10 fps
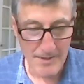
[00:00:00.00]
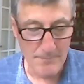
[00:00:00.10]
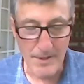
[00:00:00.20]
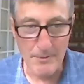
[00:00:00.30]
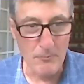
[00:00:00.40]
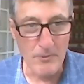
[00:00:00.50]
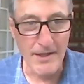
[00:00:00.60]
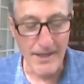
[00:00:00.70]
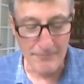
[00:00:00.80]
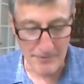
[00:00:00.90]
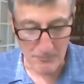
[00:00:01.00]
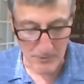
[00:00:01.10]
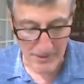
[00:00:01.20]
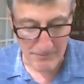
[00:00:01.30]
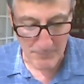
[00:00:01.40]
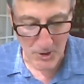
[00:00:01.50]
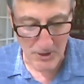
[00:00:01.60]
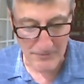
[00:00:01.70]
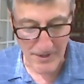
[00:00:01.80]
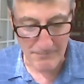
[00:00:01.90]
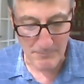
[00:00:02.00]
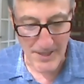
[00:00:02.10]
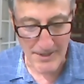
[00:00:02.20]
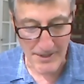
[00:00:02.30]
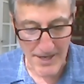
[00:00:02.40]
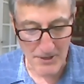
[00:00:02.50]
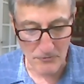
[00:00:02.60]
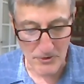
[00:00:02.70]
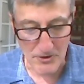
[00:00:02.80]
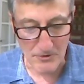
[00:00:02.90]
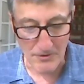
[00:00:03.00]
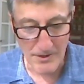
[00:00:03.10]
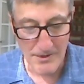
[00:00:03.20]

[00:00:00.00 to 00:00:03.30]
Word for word: Maybe Rick Hafele will give him a hard time about it. I don't know.